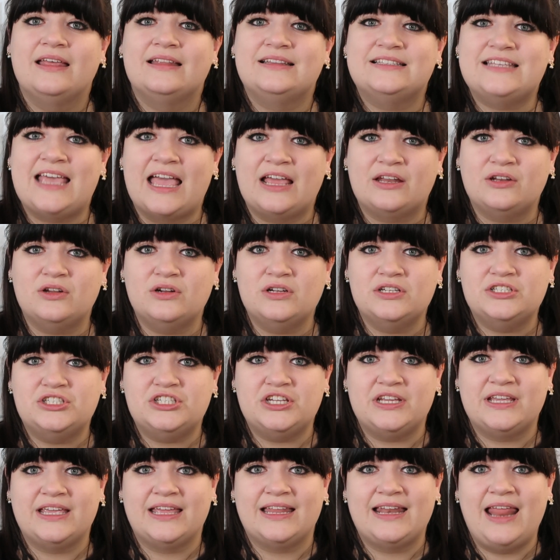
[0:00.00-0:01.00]

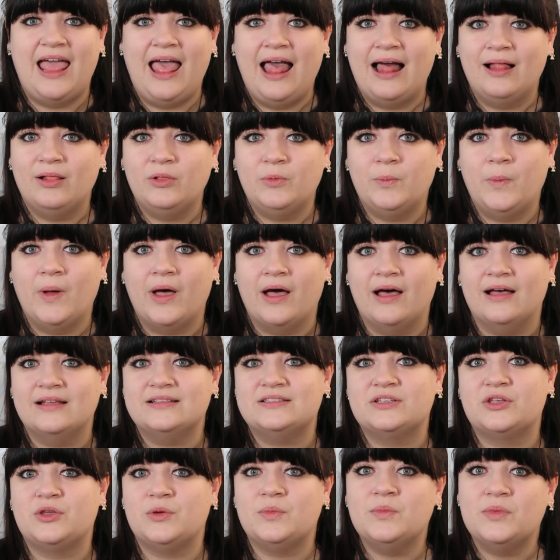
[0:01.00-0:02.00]
technology can help
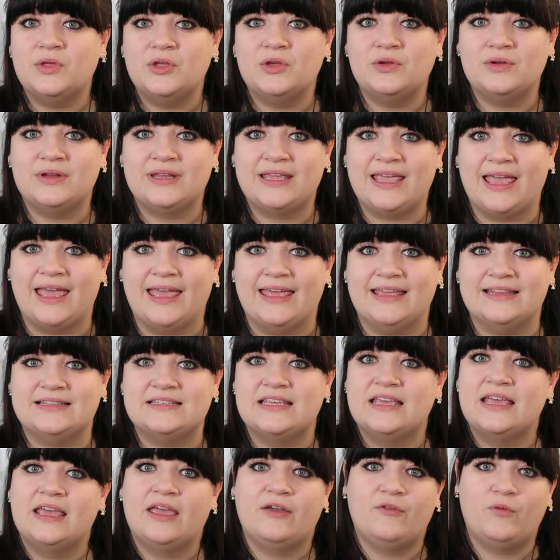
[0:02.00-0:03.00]
us communicate
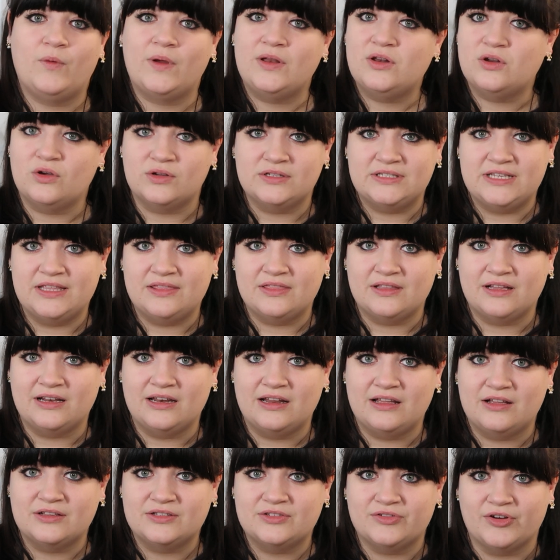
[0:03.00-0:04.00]
if we're not in the
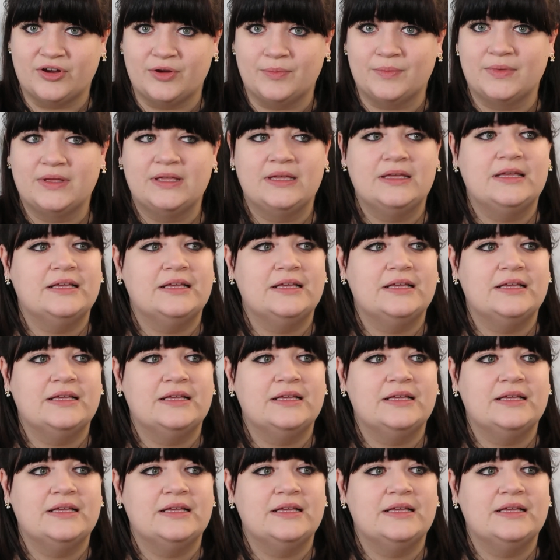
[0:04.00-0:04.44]
classroom.